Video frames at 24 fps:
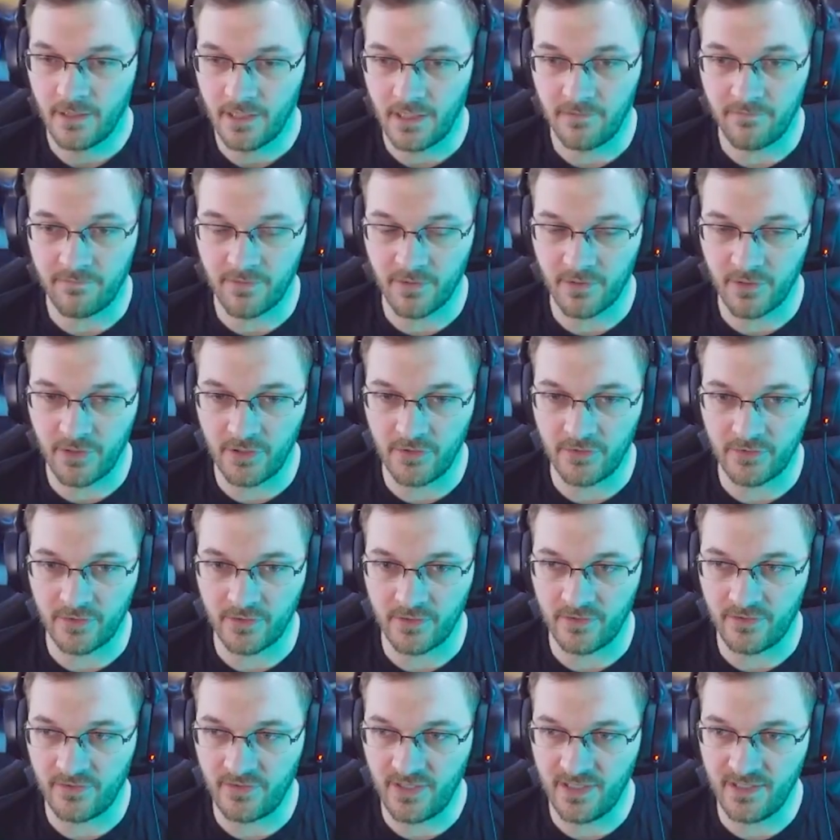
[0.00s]
if you're
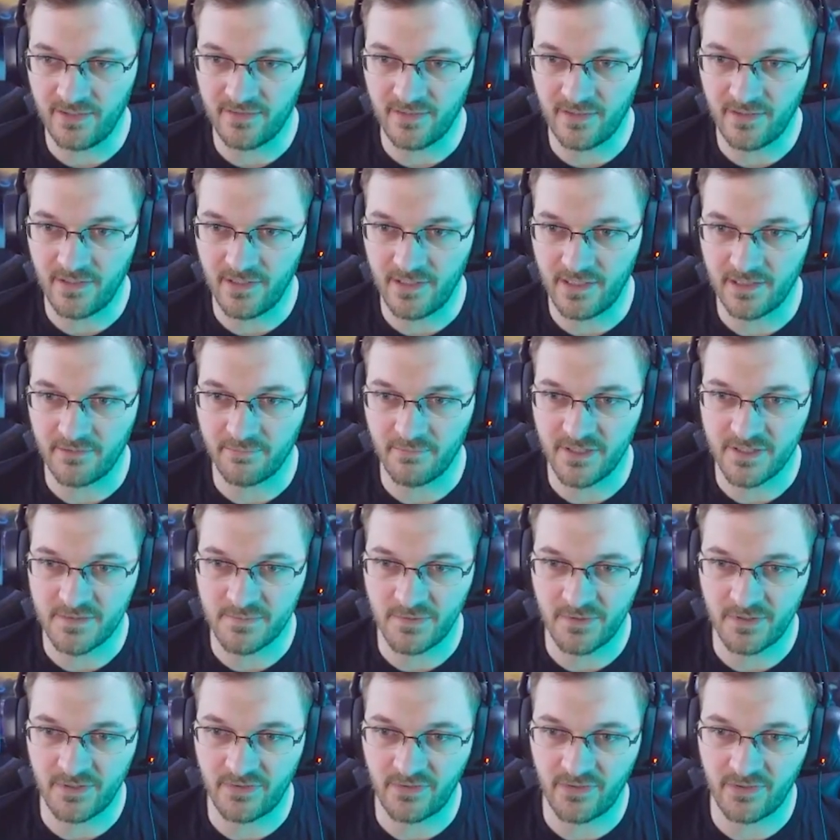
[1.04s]
using CSR, it's much
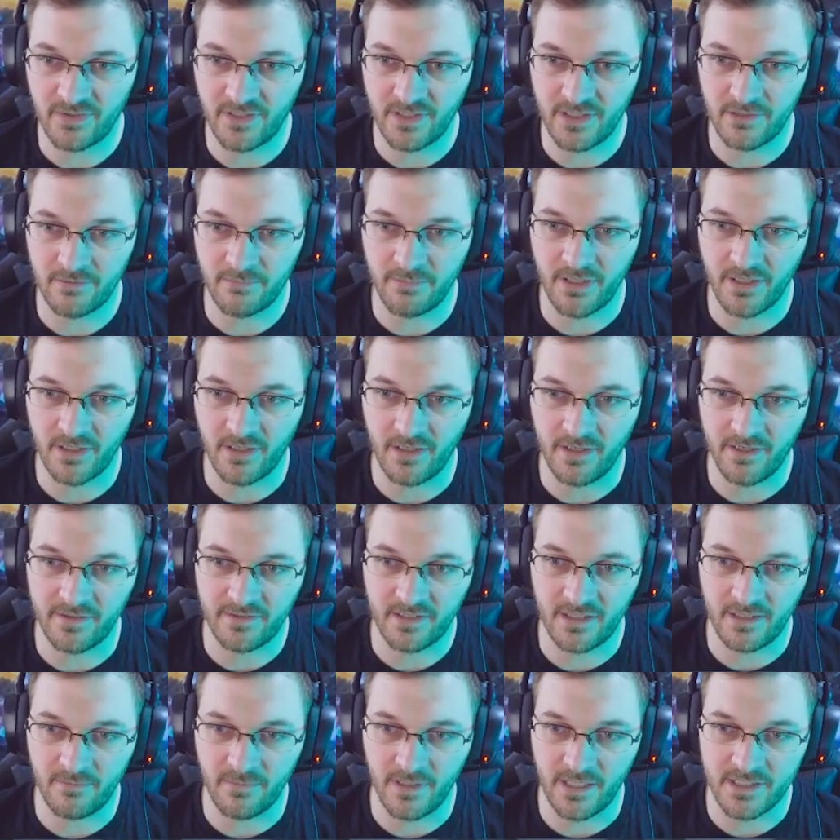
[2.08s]
more consistent. You'll be
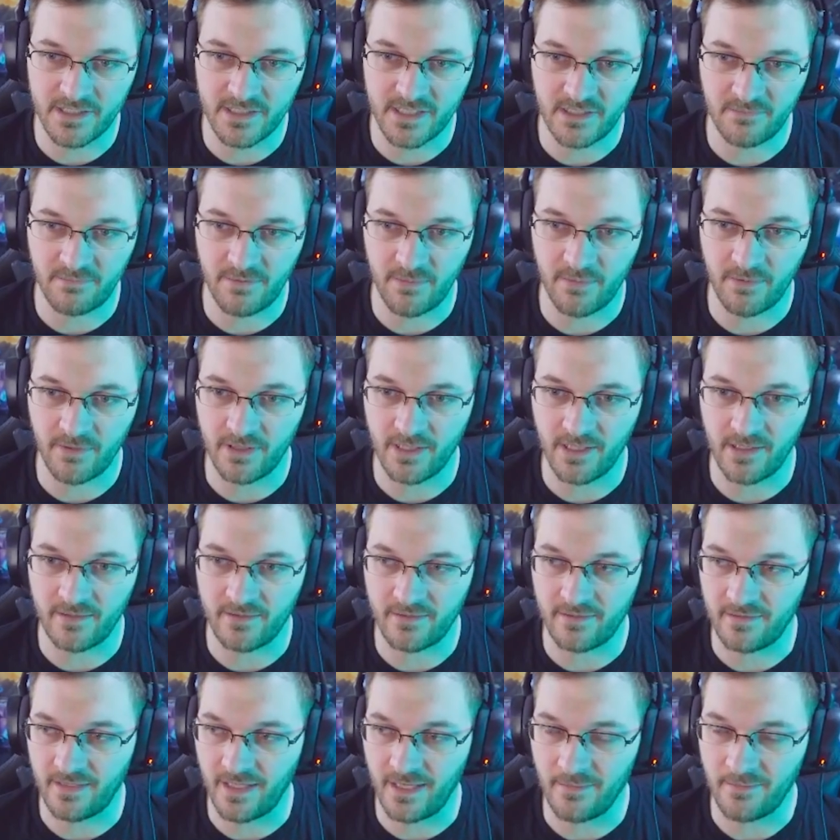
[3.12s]
constantly matching against people at that
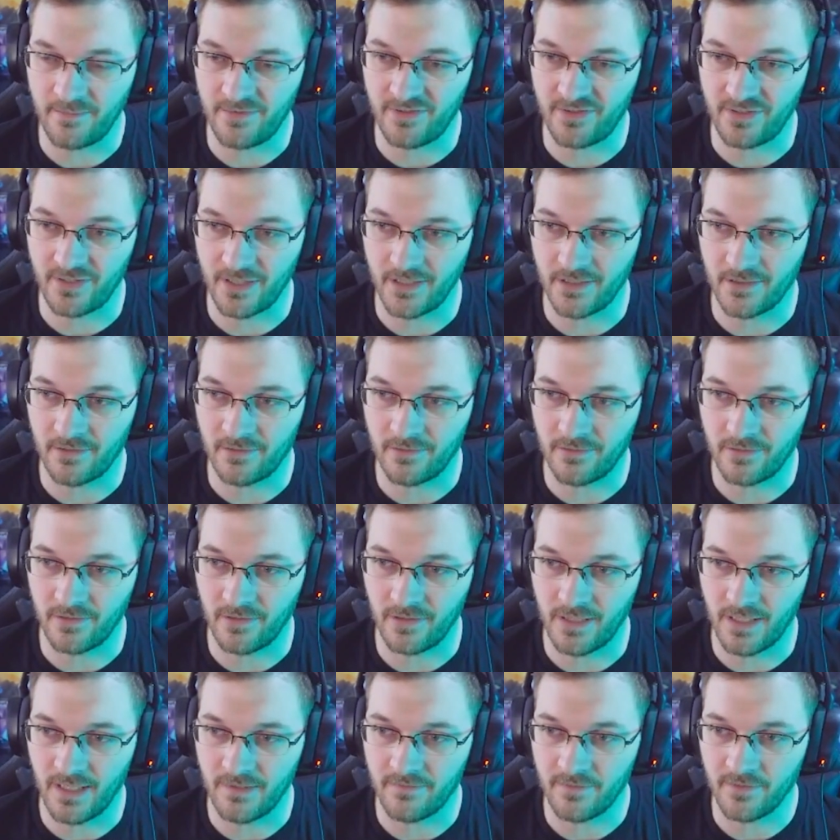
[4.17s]
same skill
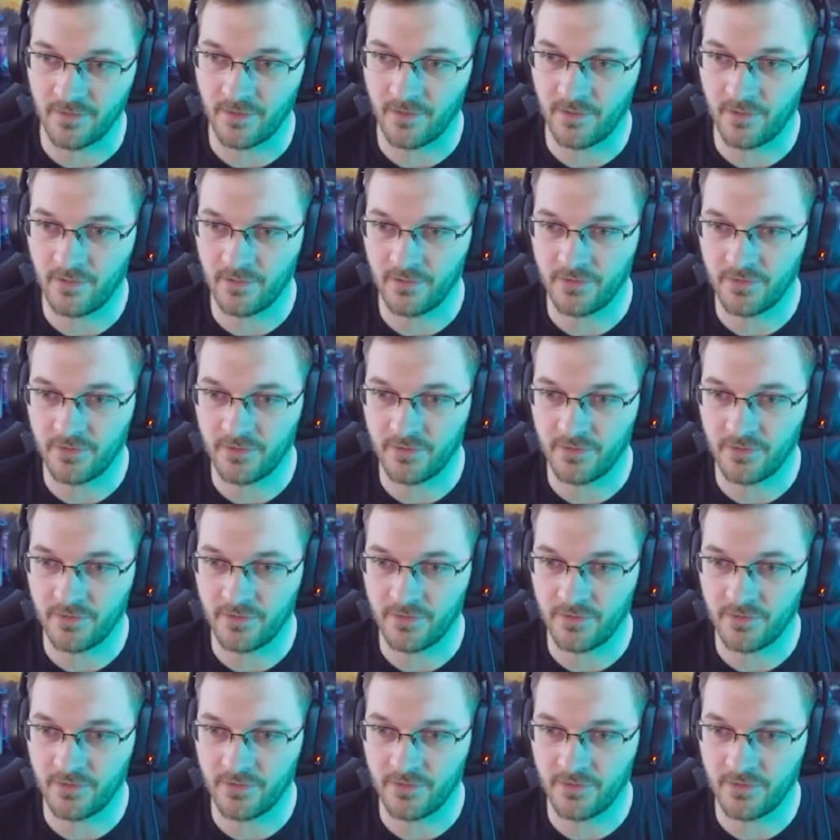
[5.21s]
level the whole